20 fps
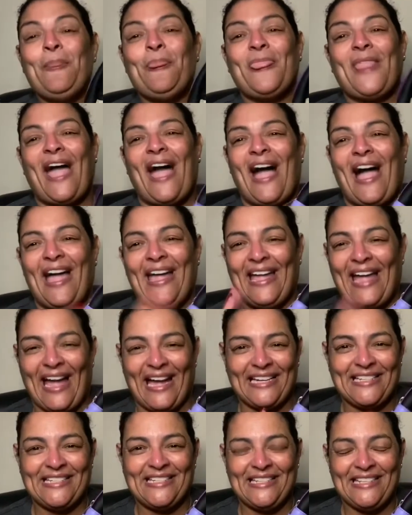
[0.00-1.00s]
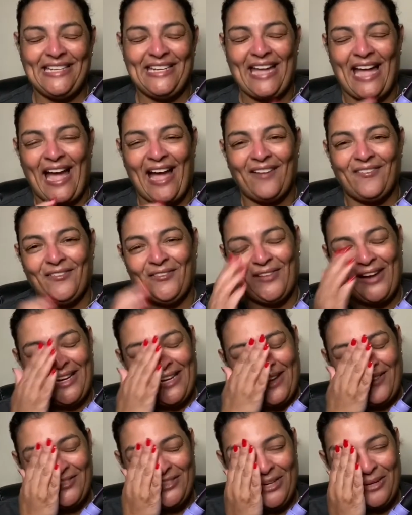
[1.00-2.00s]
I actually, right
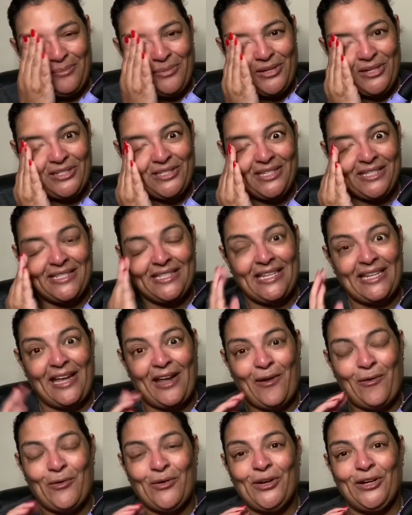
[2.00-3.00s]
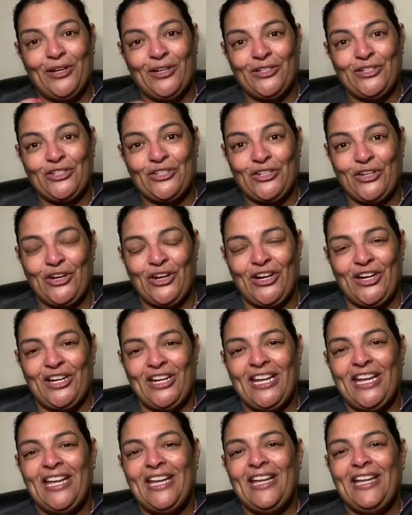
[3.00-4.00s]
after I purchased it, I ordered a shirt
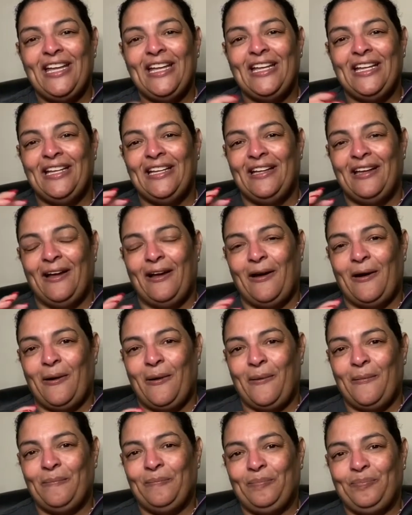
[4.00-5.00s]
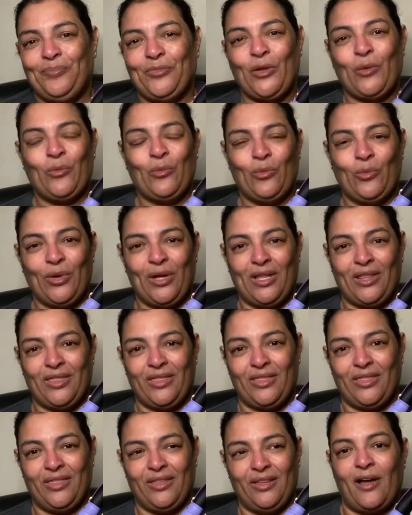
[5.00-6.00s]
with a
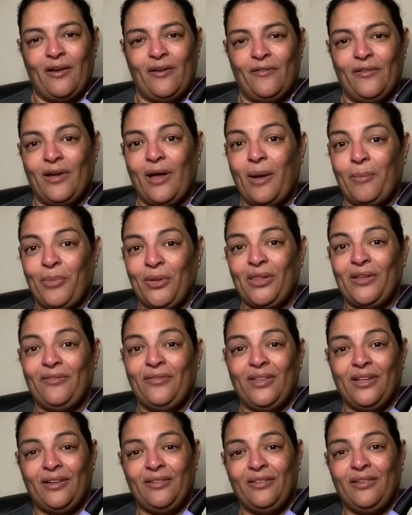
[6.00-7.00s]
couple of the